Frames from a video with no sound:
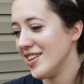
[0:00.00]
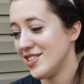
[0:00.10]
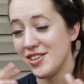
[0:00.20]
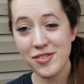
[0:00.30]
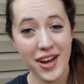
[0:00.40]

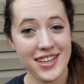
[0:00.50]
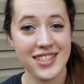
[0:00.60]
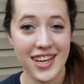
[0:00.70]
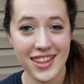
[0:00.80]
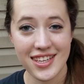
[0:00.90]
Did you guys
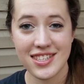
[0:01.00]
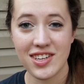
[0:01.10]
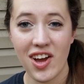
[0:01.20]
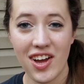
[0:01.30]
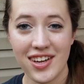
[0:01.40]
like this
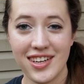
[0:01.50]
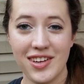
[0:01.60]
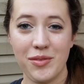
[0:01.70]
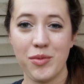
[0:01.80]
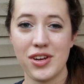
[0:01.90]
song?
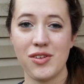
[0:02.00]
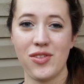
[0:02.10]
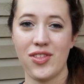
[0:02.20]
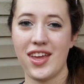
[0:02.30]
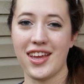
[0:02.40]
What do you
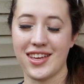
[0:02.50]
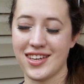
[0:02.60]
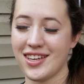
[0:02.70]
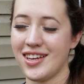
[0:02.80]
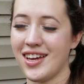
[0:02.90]
think
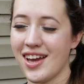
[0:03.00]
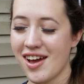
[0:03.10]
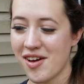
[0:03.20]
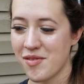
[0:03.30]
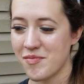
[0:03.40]

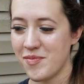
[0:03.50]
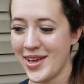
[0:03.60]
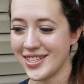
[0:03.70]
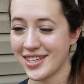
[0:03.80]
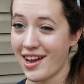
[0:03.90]
um,
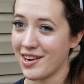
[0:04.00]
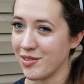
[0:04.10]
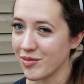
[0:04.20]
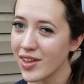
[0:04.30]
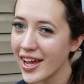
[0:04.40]
it's kind
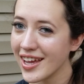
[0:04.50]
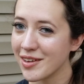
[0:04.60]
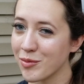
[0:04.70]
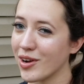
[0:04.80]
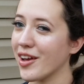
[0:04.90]
of like?
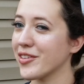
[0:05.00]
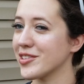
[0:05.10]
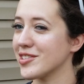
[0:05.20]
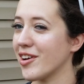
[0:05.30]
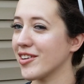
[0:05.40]
What other
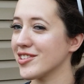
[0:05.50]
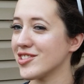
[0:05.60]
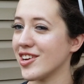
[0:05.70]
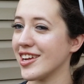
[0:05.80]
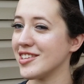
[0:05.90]
songs
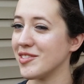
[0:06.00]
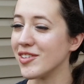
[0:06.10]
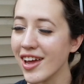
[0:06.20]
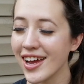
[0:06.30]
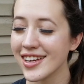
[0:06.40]
should I do
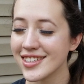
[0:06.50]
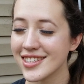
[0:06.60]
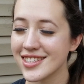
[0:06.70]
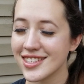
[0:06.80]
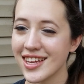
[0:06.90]

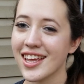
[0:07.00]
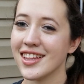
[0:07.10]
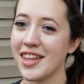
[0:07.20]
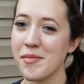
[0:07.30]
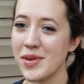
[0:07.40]
next?
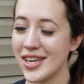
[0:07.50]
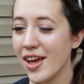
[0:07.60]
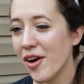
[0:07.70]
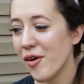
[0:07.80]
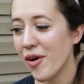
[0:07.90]
Let me
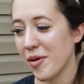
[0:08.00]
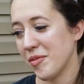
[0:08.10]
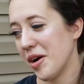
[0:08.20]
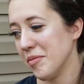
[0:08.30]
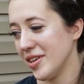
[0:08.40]
know. I'll
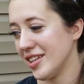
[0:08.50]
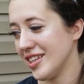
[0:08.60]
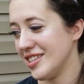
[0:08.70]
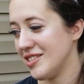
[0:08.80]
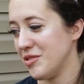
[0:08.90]
probably at
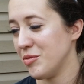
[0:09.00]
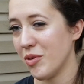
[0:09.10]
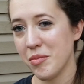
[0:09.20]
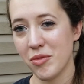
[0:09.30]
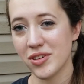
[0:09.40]
least do
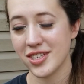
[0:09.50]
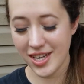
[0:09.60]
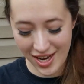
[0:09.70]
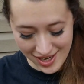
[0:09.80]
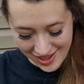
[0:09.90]
one more
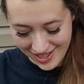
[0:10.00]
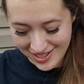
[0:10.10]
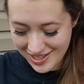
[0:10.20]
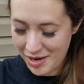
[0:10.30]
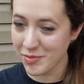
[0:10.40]
today in these
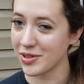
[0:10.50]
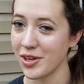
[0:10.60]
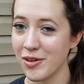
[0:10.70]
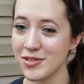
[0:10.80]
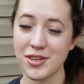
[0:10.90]
same
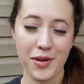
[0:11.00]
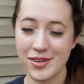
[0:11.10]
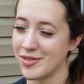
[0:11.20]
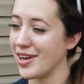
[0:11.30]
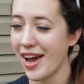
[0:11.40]
clothes. No, I
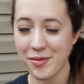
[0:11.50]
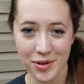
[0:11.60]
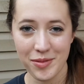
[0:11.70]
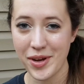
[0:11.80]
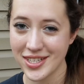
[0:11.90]
do not
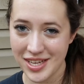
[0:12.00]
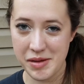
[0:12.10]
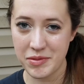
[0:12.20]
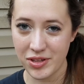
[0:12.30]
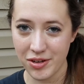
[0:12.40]
wear my
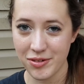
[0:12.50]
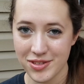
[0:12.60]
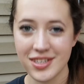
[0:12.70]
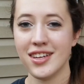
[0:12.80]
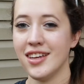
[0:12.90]
same
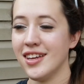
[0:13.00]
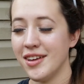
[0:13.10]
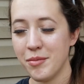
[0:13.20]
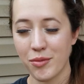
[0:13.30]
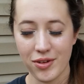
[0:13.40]
clothes
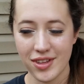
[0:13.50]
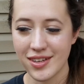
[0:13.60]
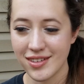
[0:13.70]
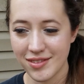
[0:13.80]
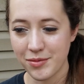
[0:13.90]
more
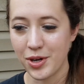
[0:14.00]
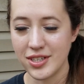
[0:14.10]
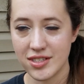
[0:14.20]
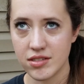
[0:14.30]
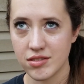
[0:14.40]
than once